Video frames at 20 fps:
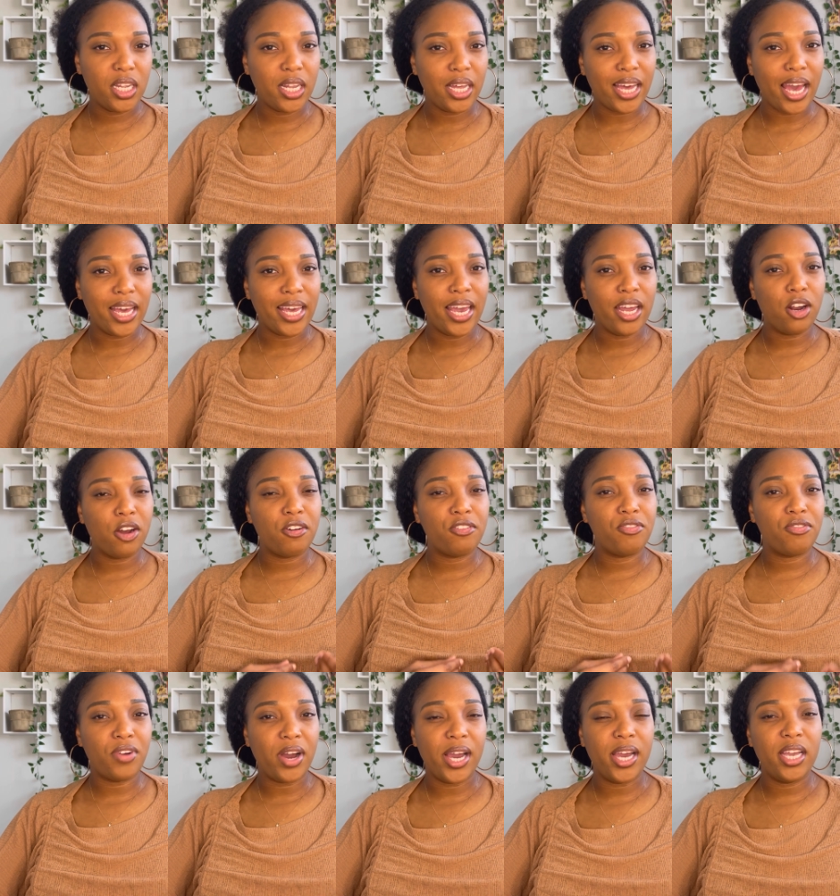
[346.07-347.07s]
Like I cannot
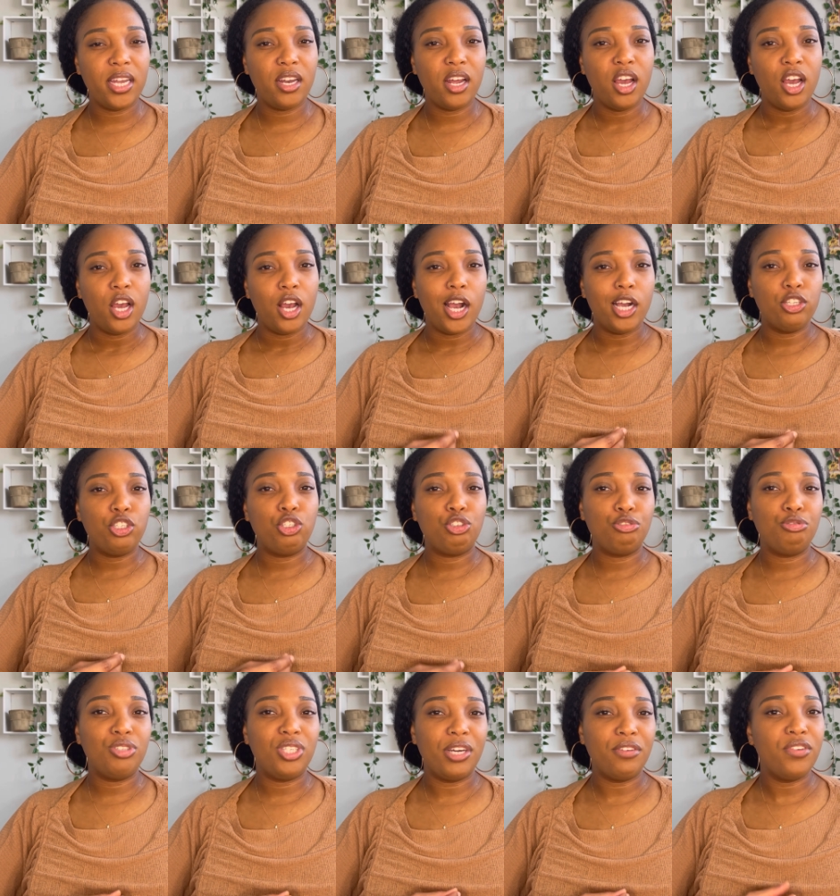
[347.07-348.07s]
find a
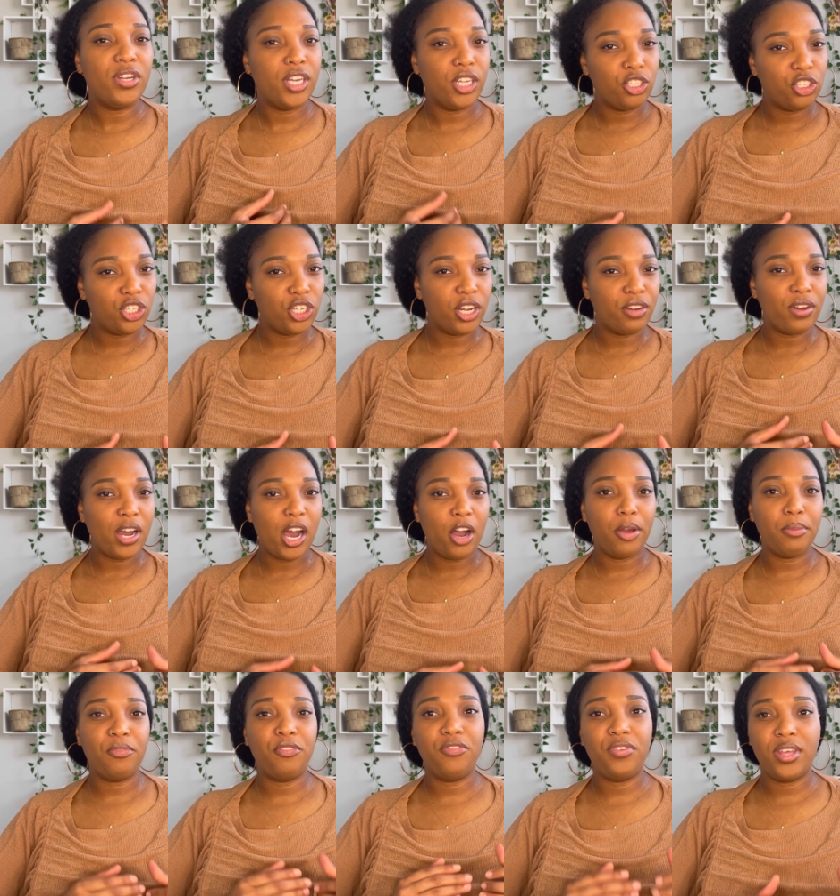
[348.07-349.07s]
true definition of how
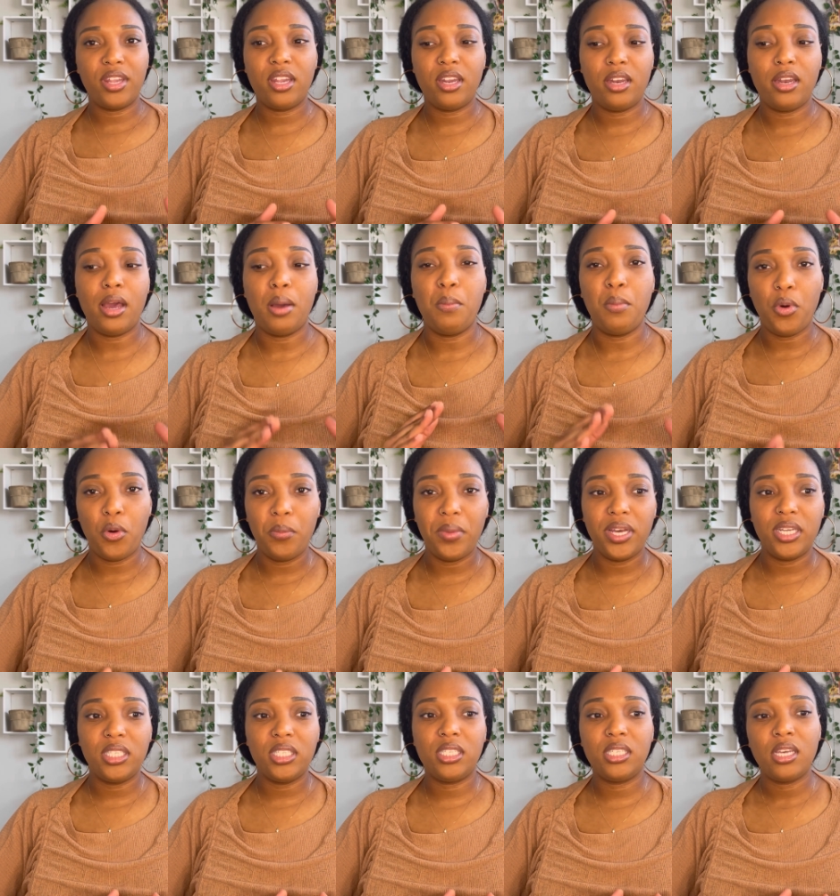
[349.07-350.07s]
I'm feeling in that
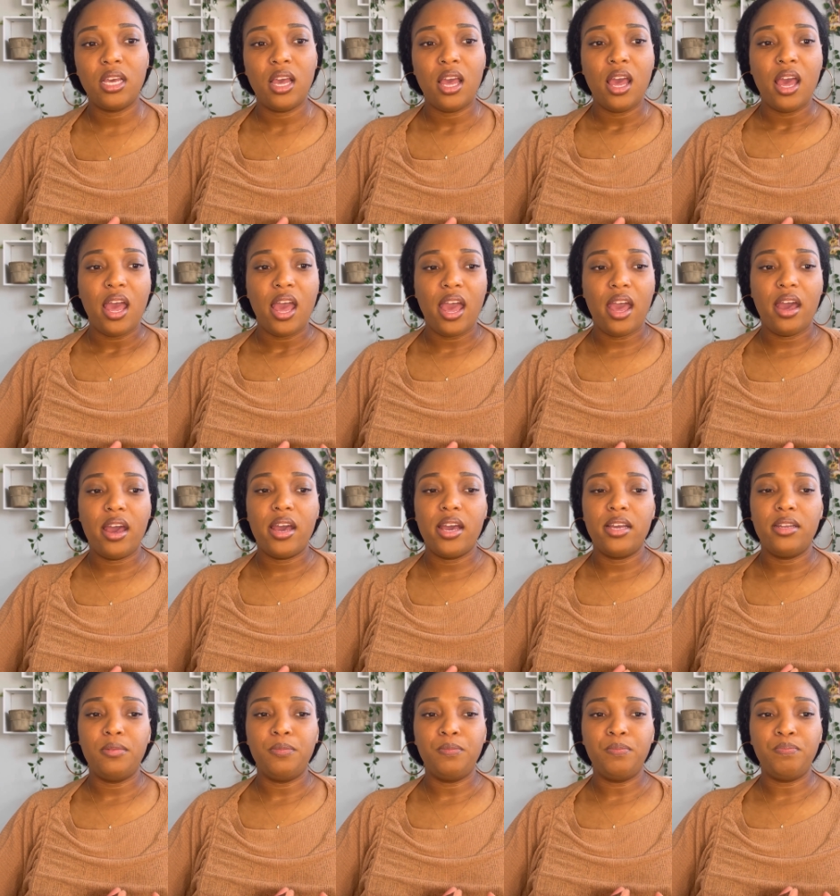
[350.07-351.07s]
moment.
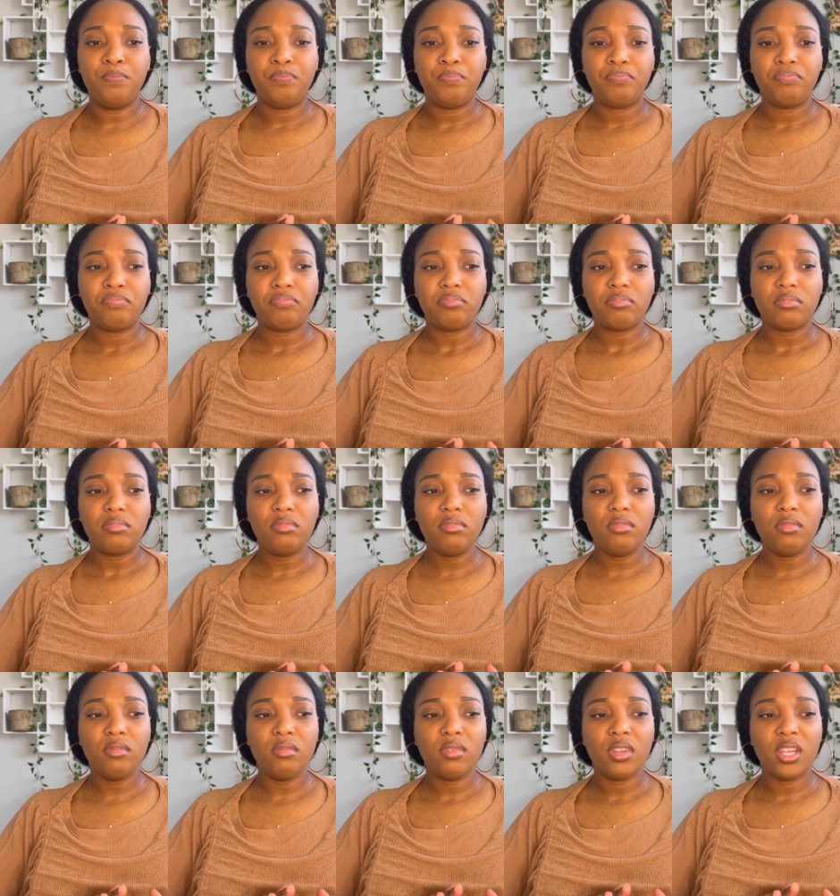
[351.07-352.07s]
And
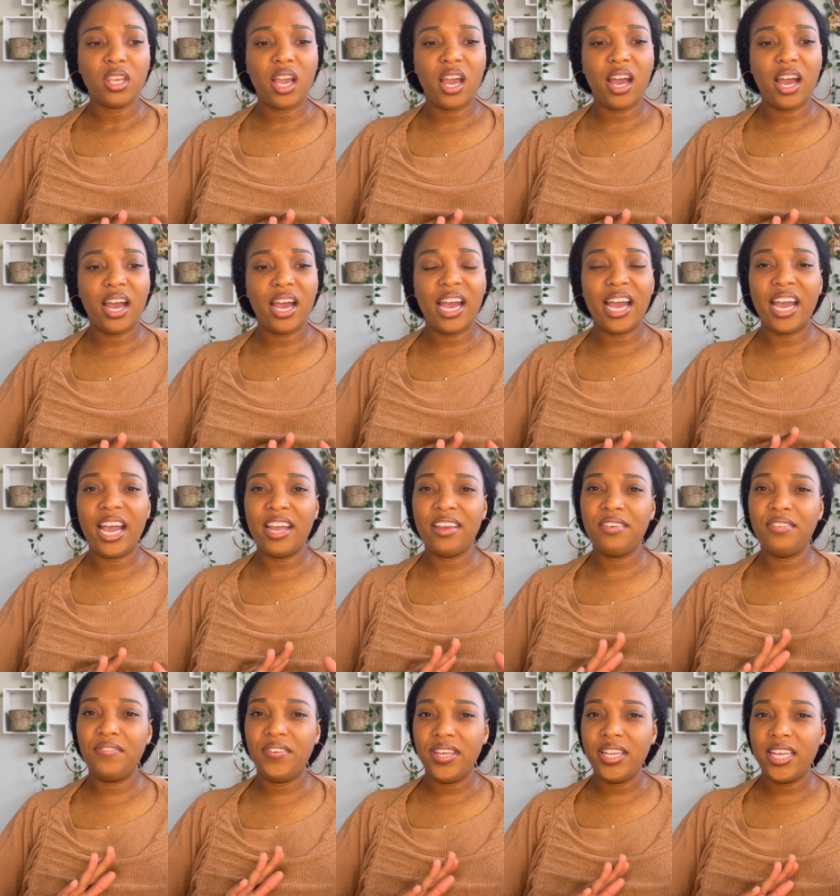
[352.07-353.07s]
I
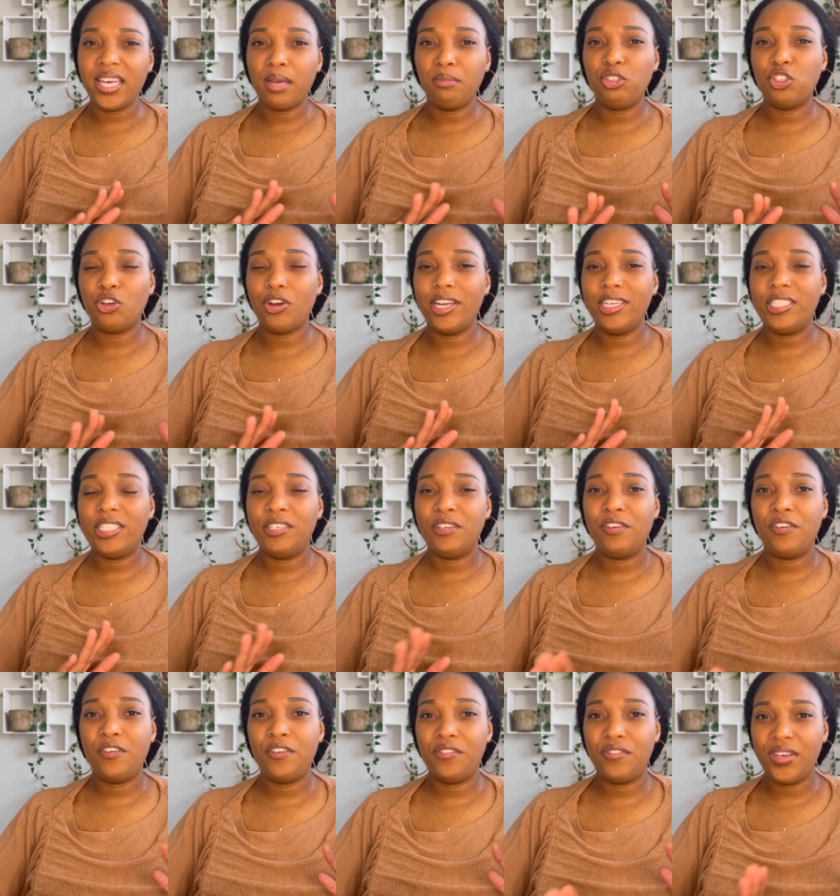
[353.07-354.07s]
feel like I'm trying to
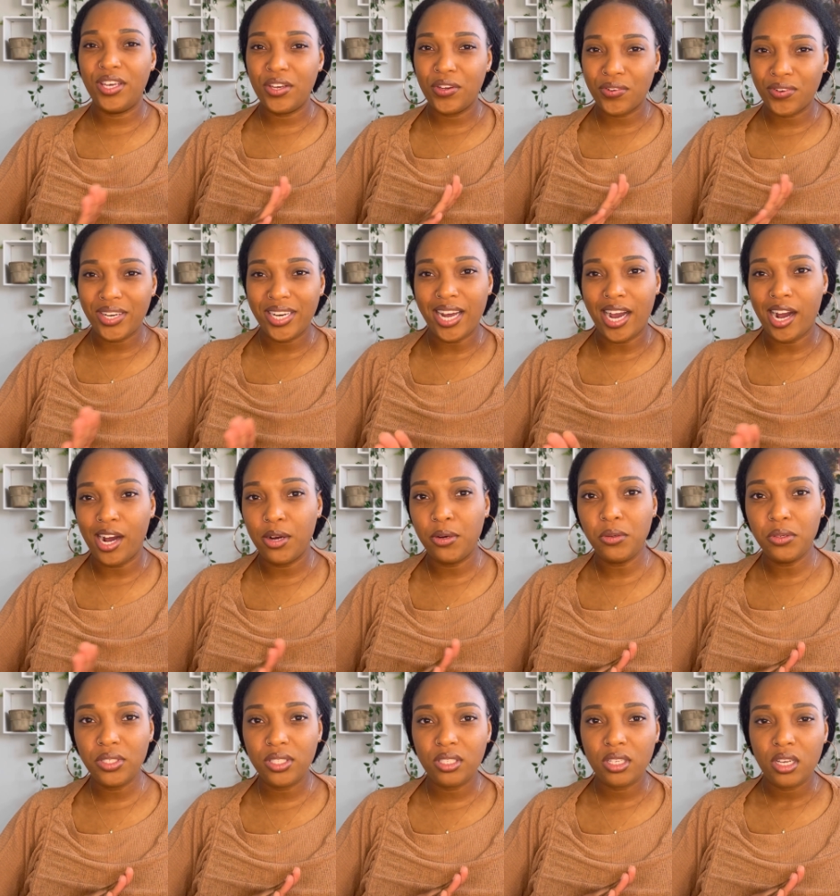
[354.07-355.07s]
figure it
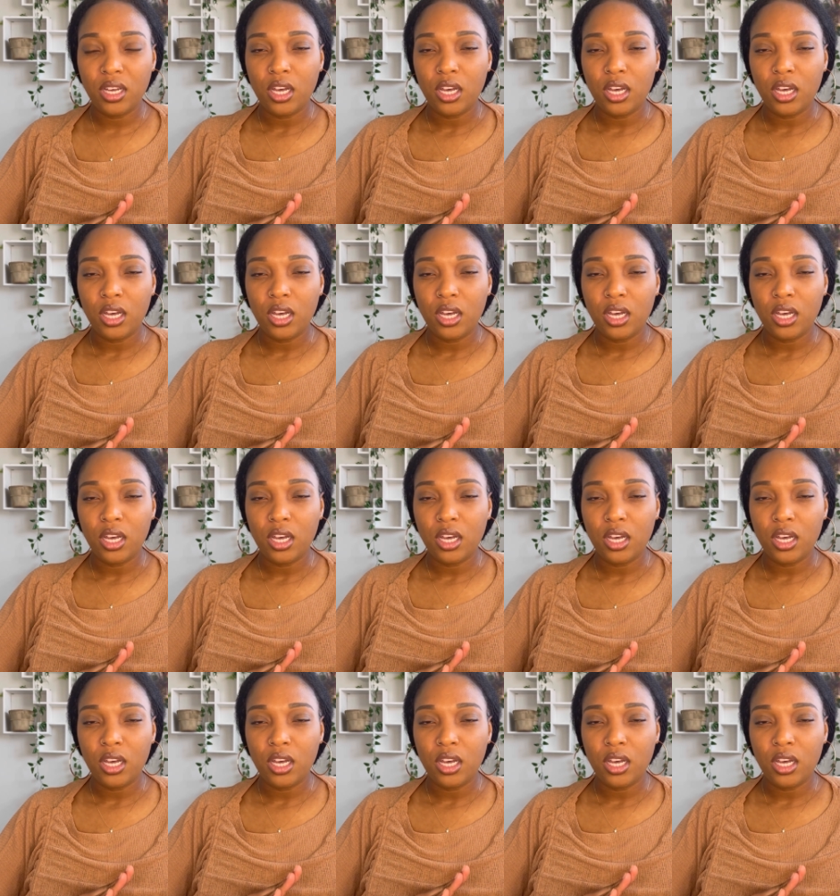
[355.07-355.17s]
out.